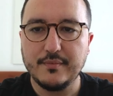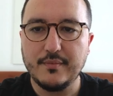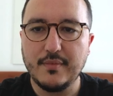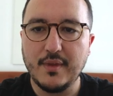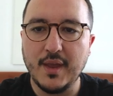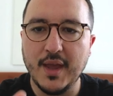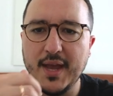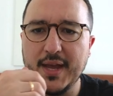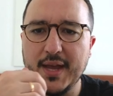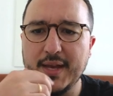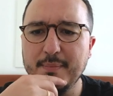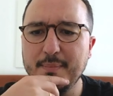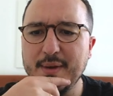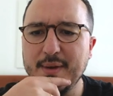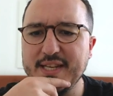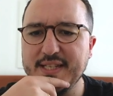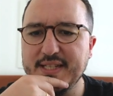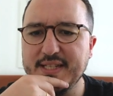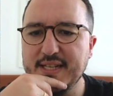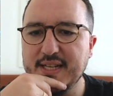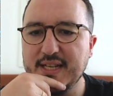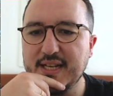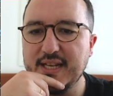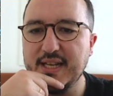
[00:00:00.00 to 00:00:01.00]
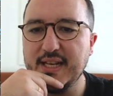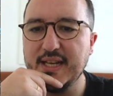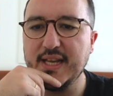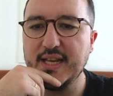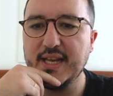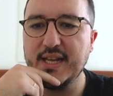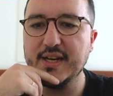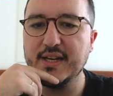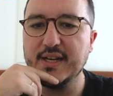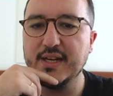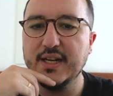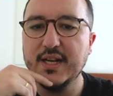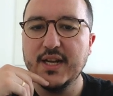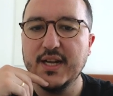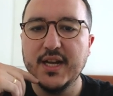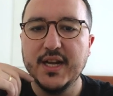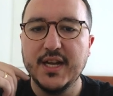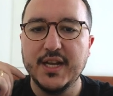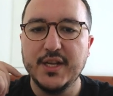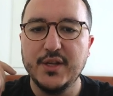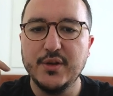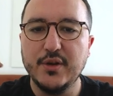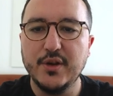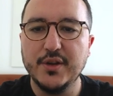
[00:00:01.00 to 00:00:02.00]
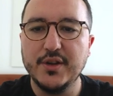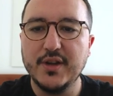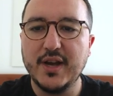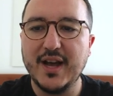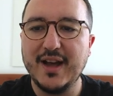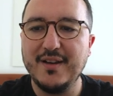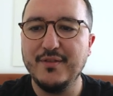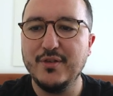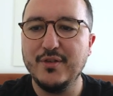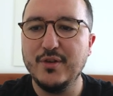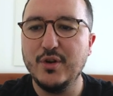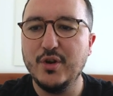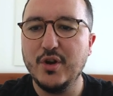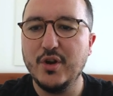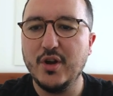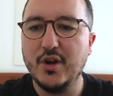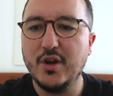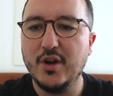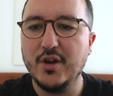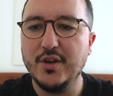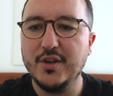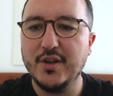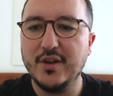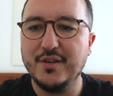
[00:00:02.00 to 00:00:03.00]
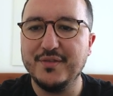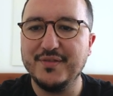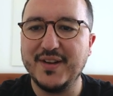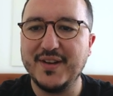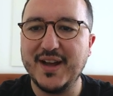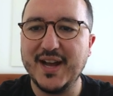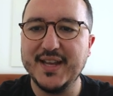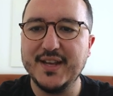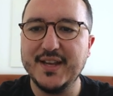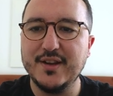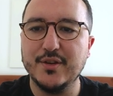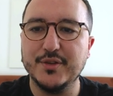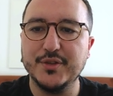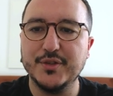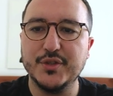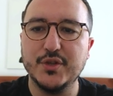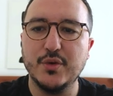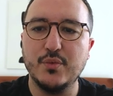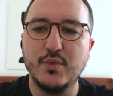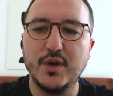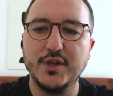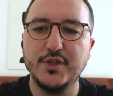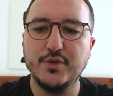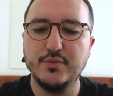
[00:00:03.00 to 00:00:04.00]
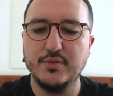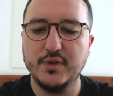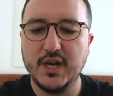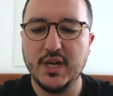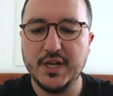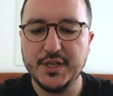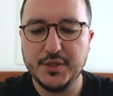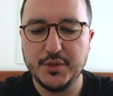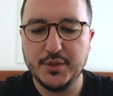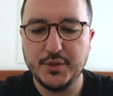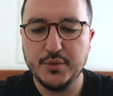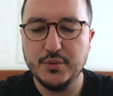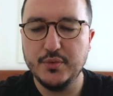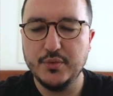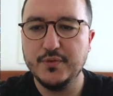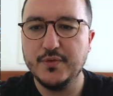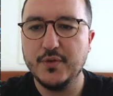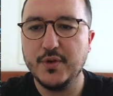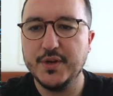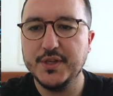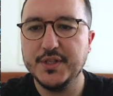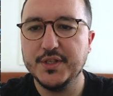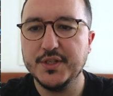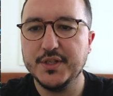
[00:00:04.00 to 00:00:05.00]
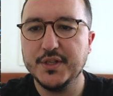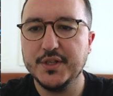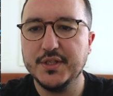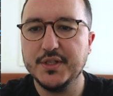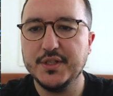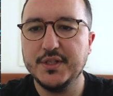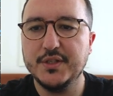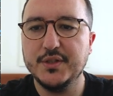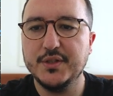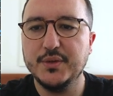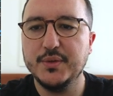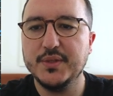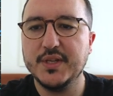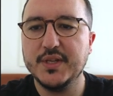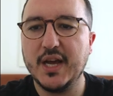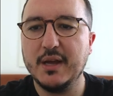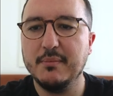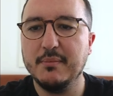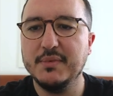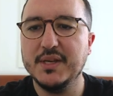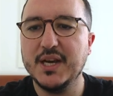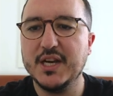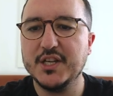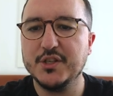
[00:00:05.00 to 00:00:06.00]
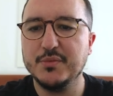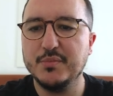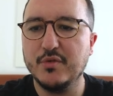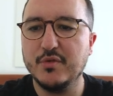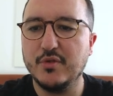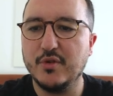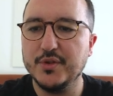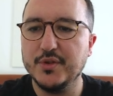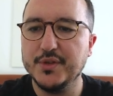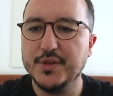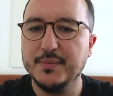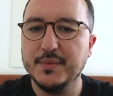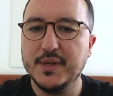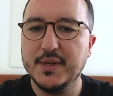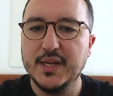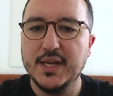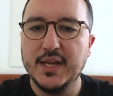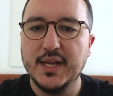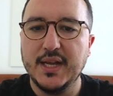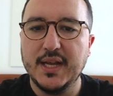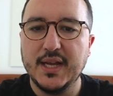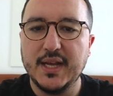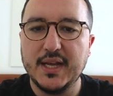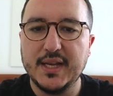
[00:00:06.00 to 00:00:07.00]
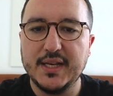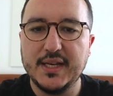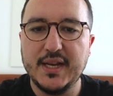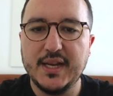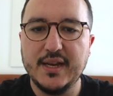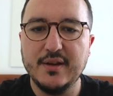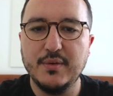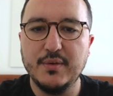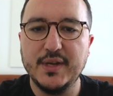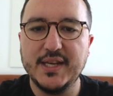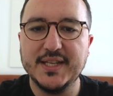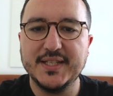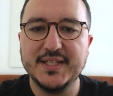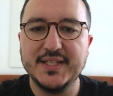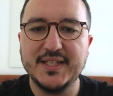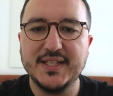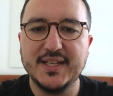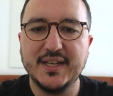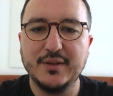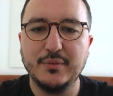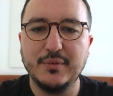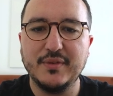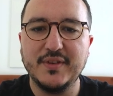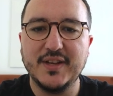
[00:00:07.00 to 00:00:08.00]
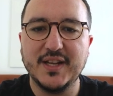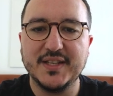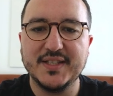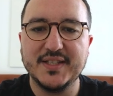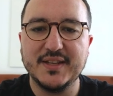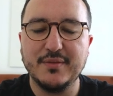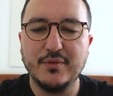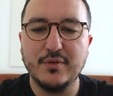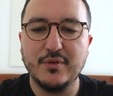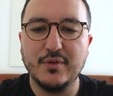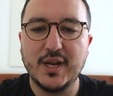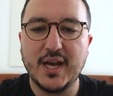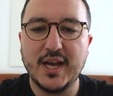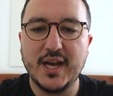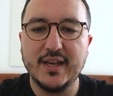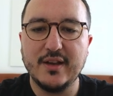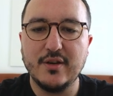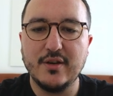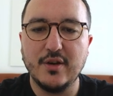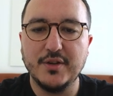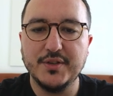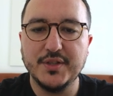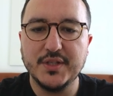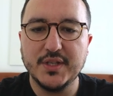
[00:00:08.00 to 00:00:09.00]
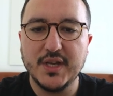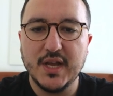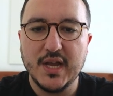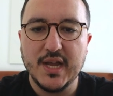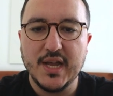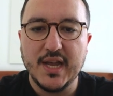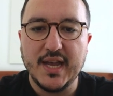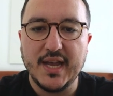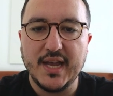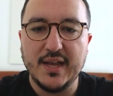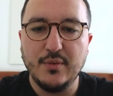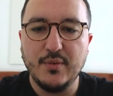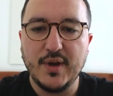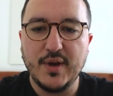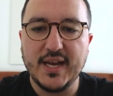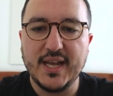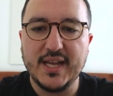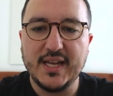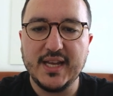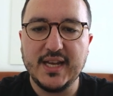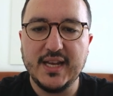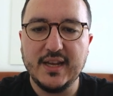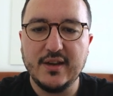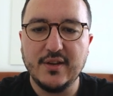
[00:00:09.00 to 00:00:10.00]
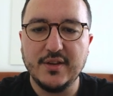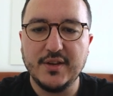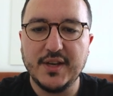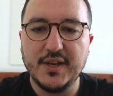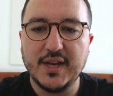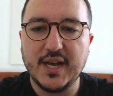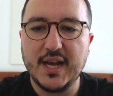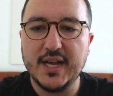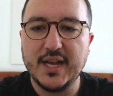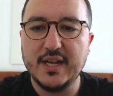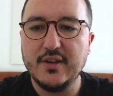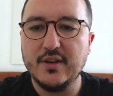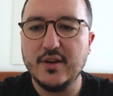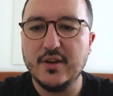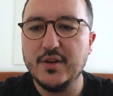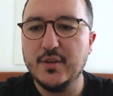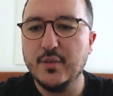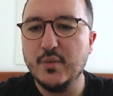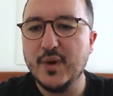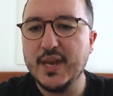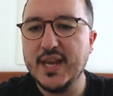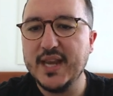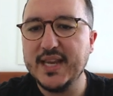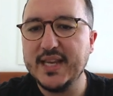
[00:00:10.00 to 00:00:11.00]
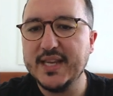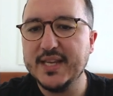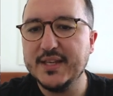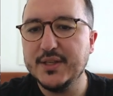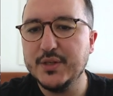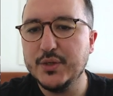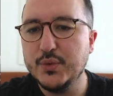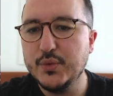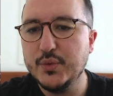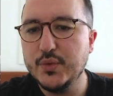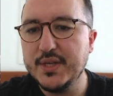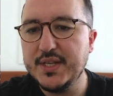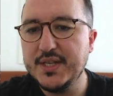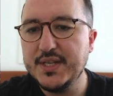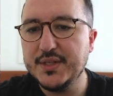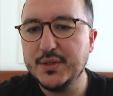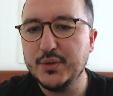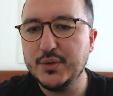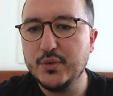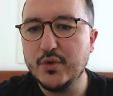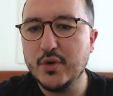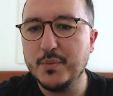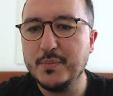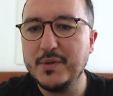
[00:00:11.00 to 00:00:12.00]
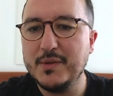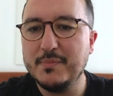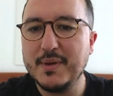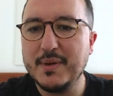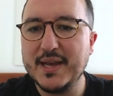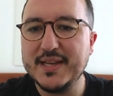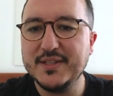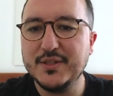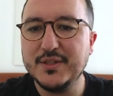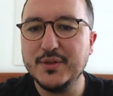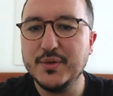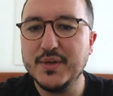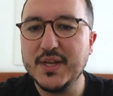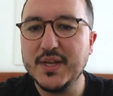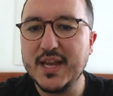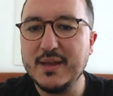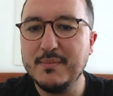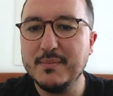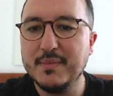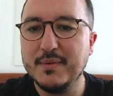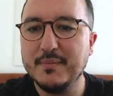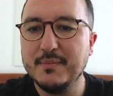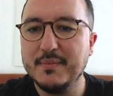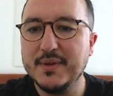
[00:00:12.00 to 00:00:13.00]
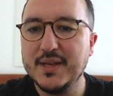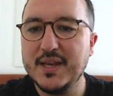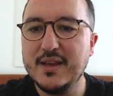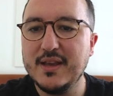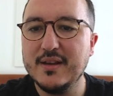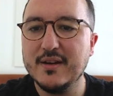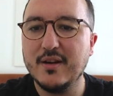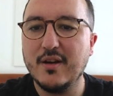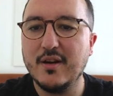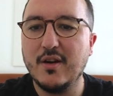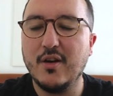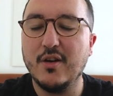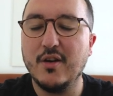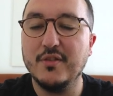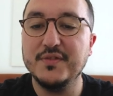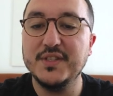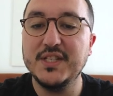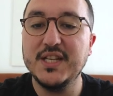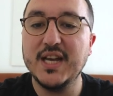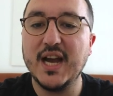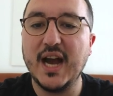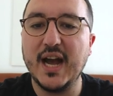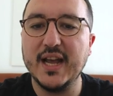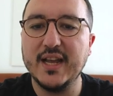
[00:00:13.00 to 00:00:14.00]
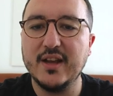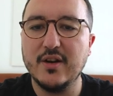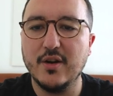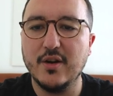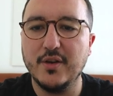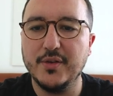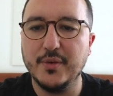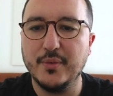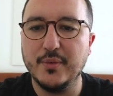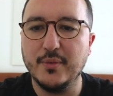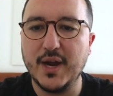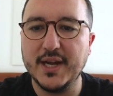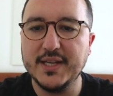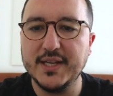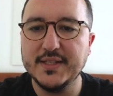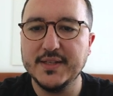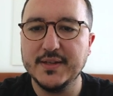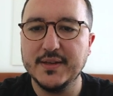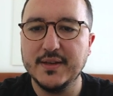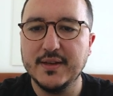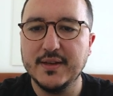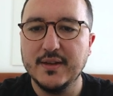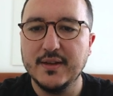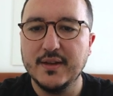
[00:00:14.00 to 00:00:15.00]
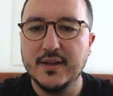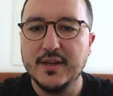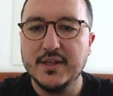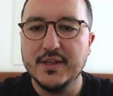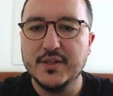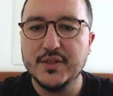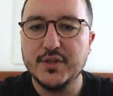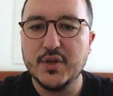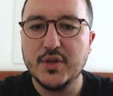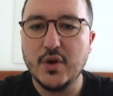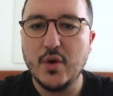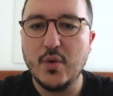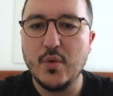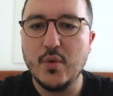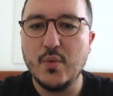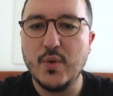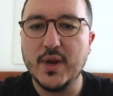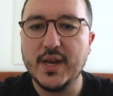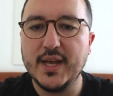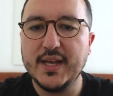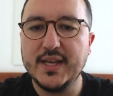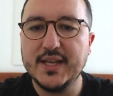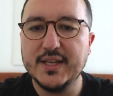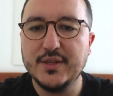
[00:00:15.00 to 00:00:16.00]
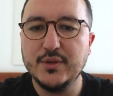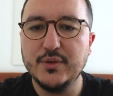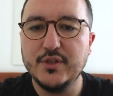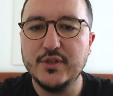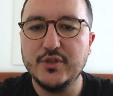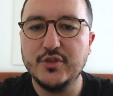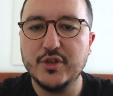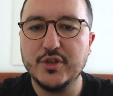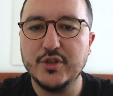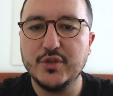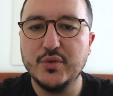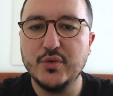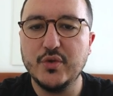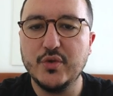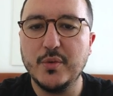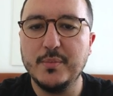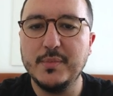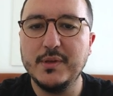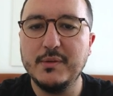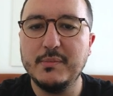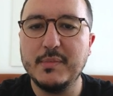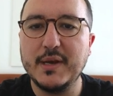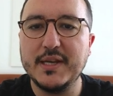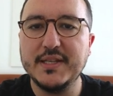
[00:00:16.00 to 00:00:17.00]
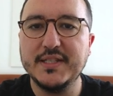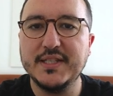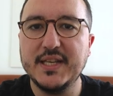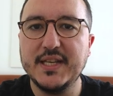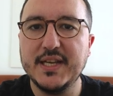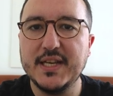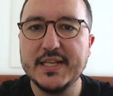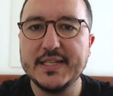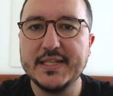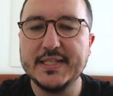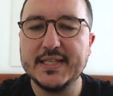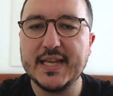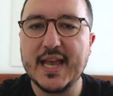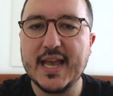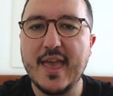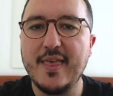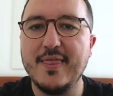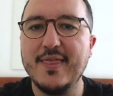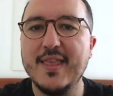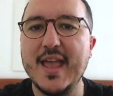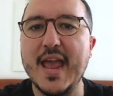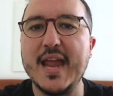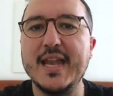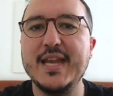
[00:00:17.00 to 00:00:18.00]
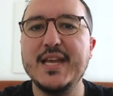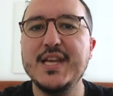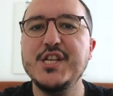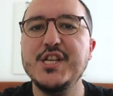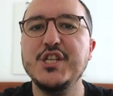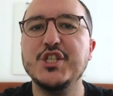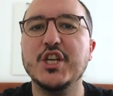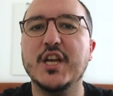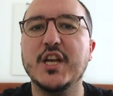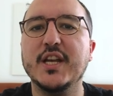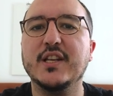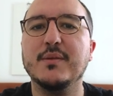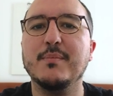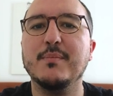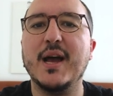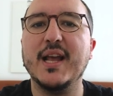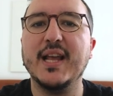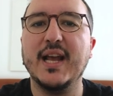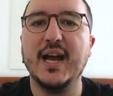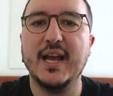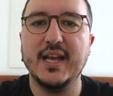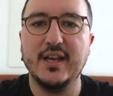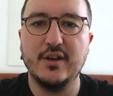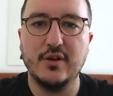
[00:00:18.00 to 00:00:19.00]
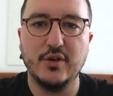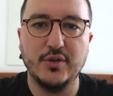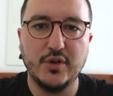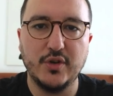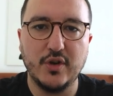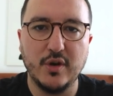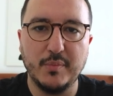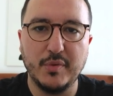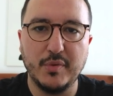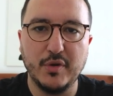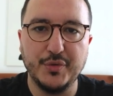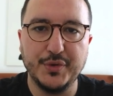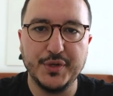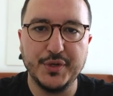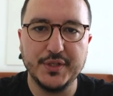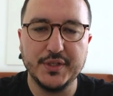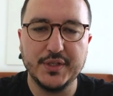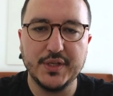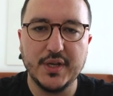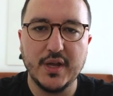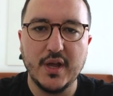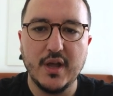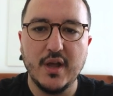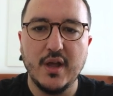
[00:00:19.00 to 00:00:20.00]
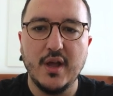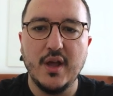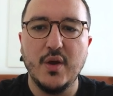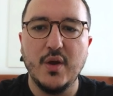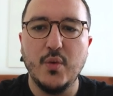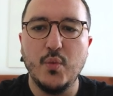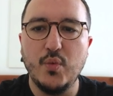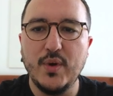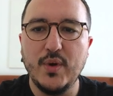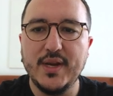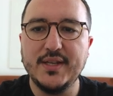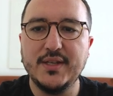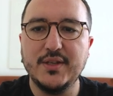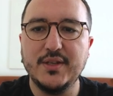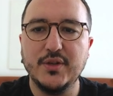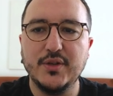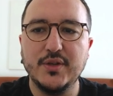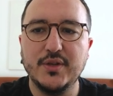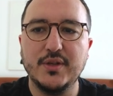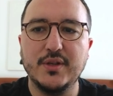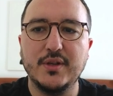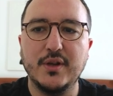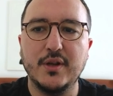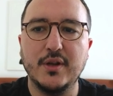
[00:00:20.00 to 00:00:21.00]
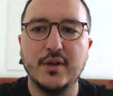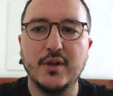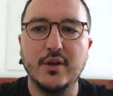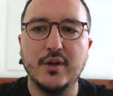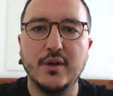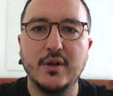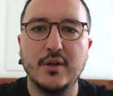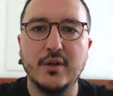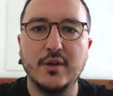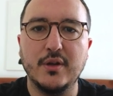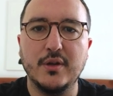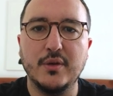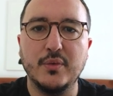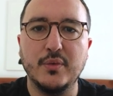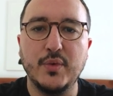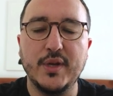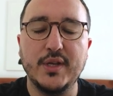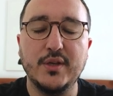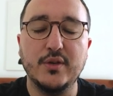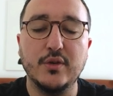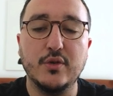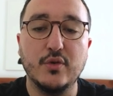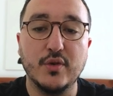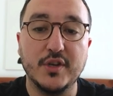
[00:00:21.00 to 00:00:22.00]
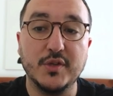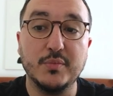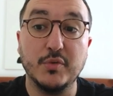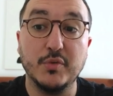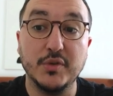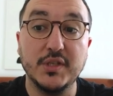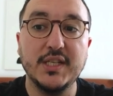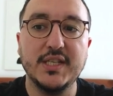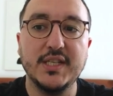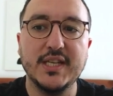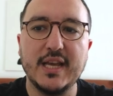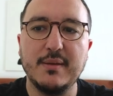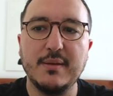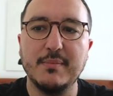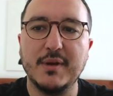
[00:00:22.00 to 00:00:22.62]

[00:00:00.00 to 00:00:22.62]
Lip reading: And basically here you're going to have a lot of icons. So what you would like to do, for instance, is to type dashboard. And here we can see that we've got several icons. And when I click on an icon, what I can do is to copy paste the name here of the icon, right? So what I can do is just to copy paste this and then inject my icon component with the corresponding name